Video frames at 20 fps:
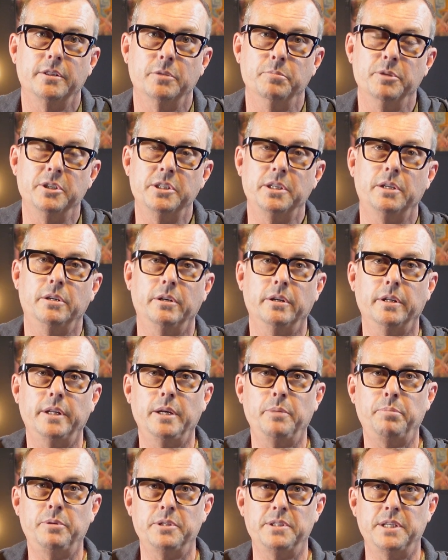the material
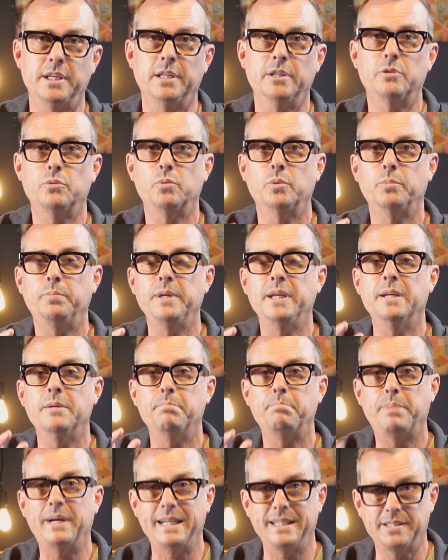I present will be
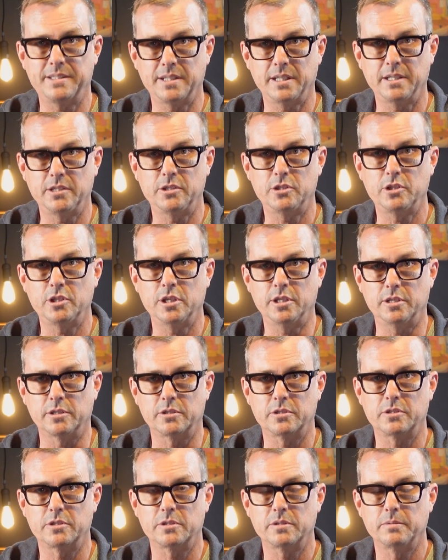in bite-sized
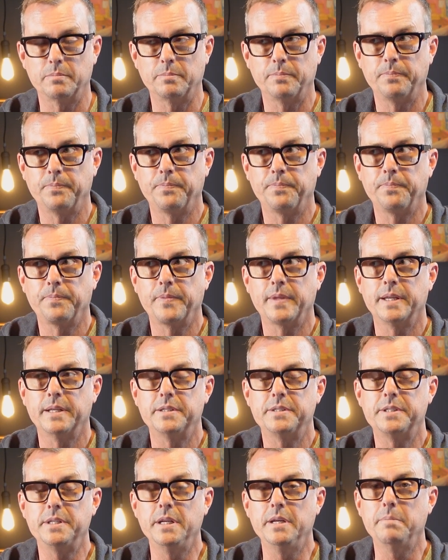chunks.
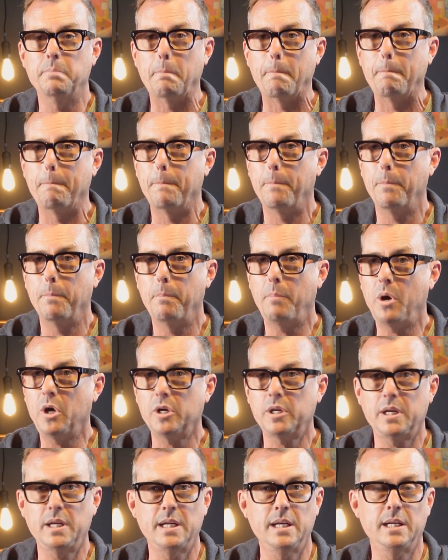See,
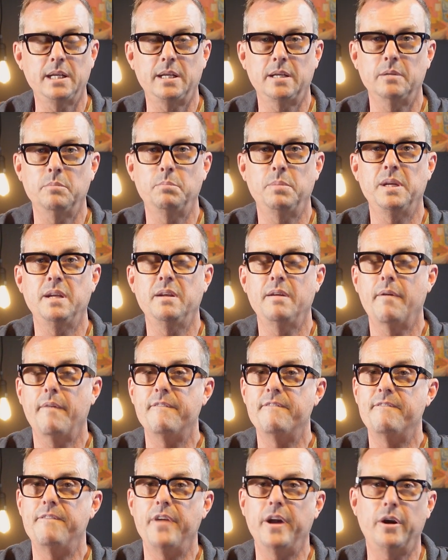marketing can be
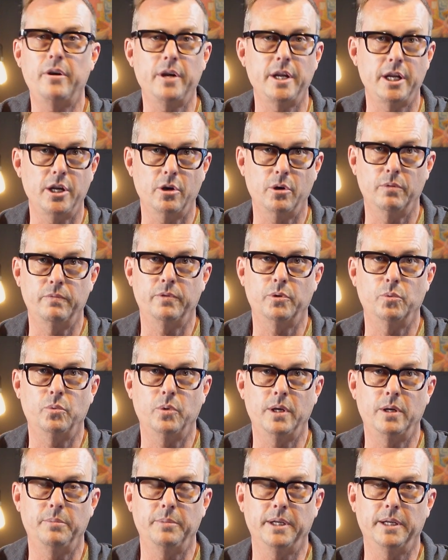very
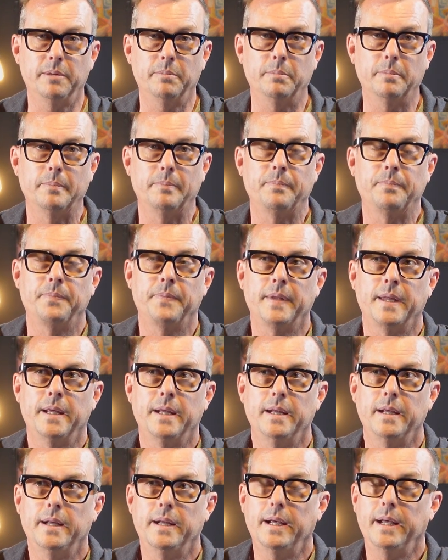overwhelming.
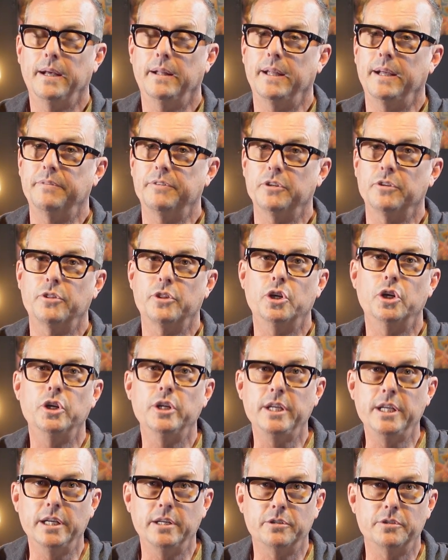Hell, after
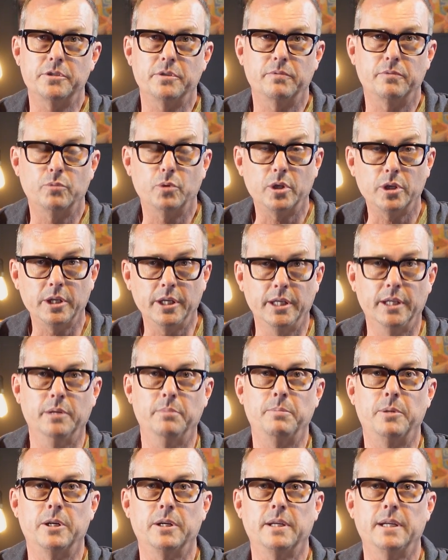30 years of working
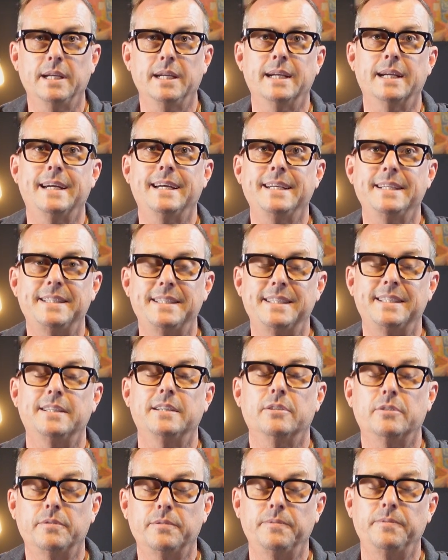in marketing, I
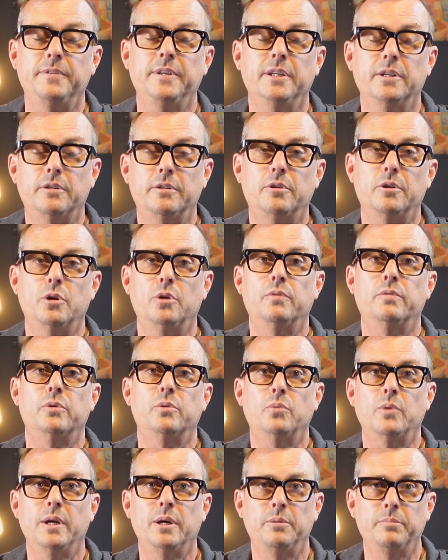still feel
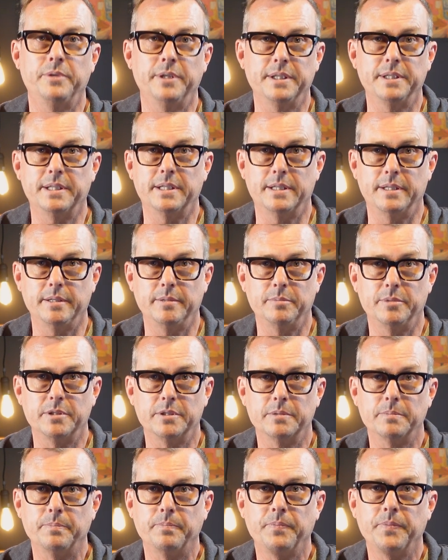overwhelmed at times.